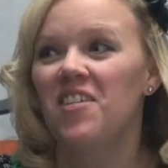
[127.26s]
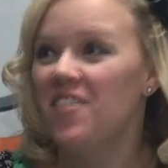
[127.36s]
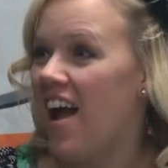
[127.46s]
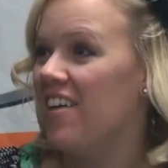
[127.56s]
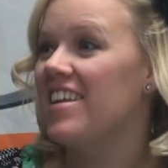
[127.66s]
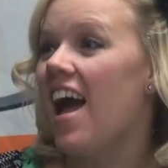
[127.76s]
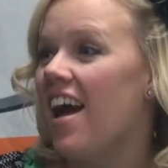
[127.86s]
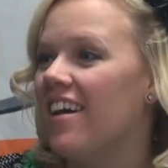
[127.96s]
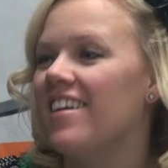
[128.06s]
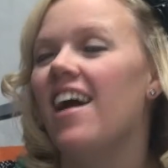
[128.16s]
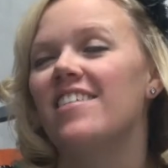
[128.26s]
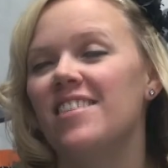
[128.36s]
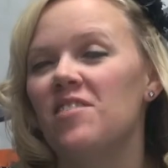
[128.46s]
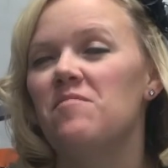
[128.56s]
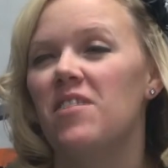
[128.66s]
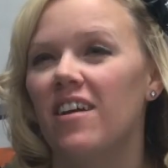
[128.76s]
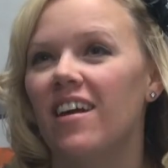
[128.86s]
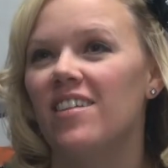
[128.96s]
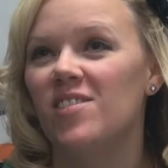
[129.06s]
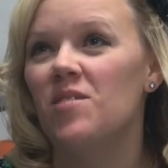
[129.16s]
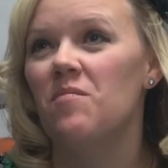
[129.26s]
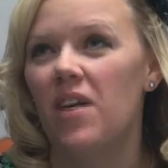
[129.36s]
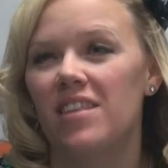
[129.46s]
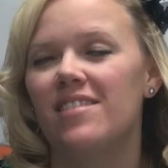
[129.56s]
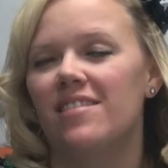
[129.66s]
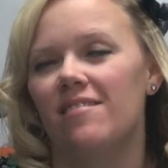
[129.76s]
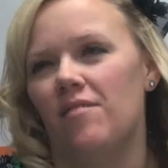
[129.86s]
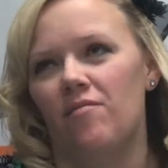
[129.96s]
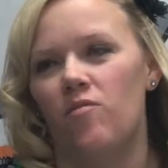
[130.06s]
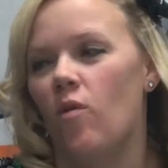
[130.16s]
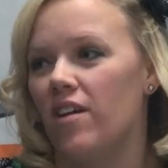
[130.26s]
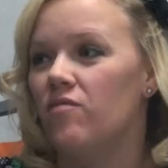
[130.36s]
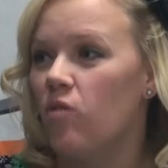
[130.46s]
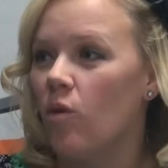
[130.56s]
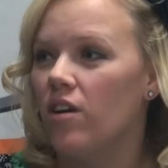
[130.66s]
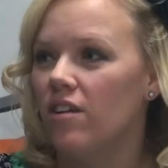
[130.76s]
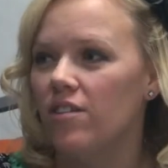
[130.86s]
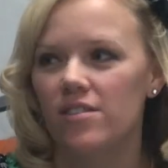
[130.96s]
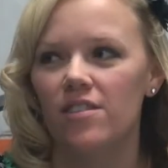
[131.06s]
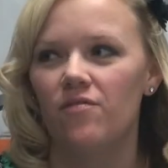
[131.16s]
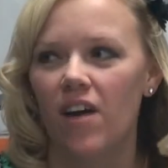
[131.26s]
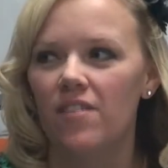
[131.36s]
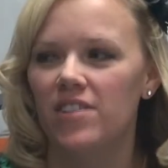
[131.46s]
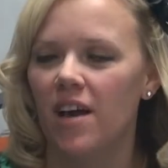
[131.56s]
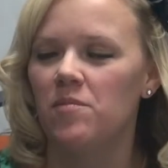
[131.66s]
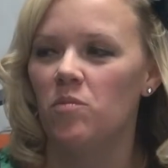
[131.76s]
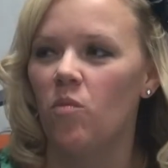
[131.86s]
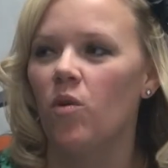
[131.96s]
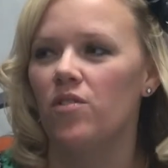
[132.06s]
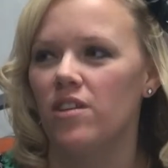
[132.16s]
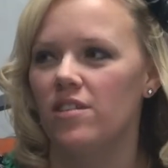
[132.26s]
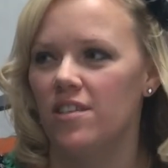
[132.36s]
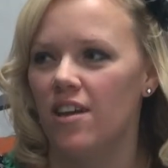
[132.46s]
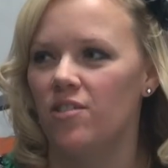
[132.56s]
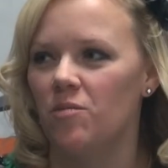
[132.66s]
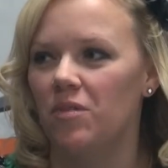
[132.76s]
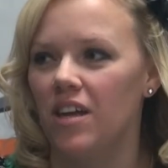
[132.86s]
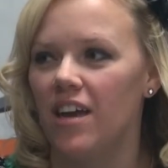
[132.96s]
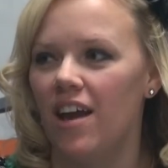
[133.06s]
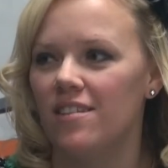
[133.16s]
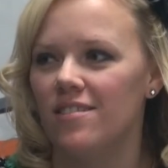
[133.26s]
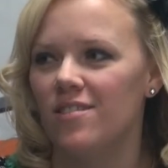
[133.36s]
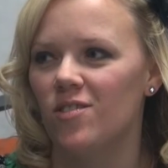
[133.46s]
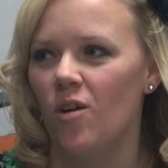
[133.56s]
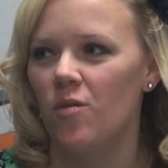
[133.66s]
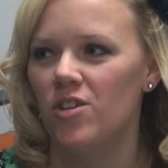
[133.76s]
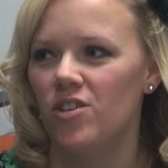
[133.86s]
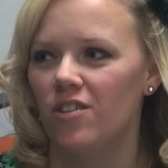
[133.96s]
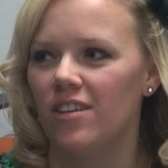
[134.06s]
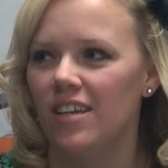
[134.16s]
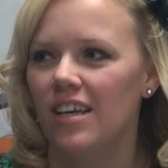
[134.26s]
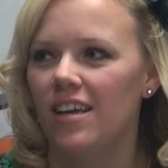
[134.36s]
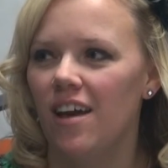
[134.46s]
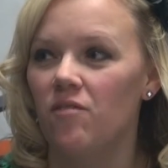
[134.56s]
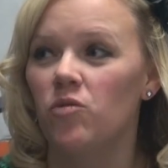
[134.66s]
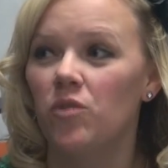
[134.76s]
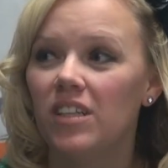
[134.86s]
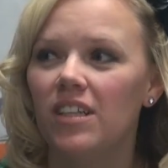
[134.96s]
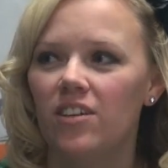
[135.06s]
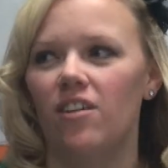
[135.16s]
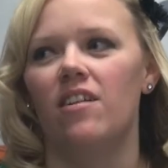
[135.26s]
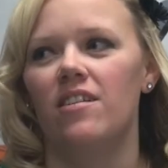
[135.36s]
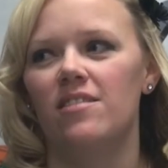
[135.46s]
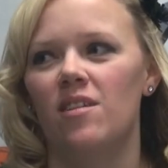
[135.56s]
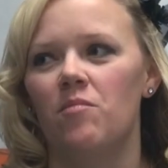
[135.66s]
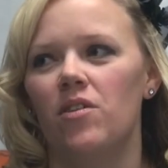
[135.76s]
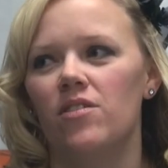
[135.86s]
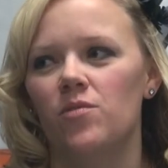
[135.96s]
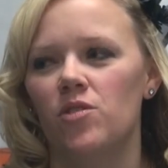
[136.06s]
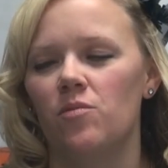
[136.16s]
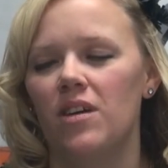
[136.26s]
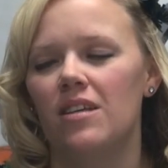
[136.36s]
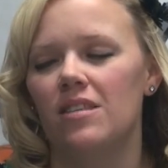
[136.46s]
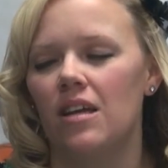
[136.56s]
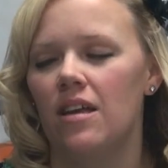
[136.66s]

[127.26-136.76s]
Bigger crowd, yeah. So it'll be, it's like 4 to 5 times more than a standard play cast. So we should have really good audience numbers, which will be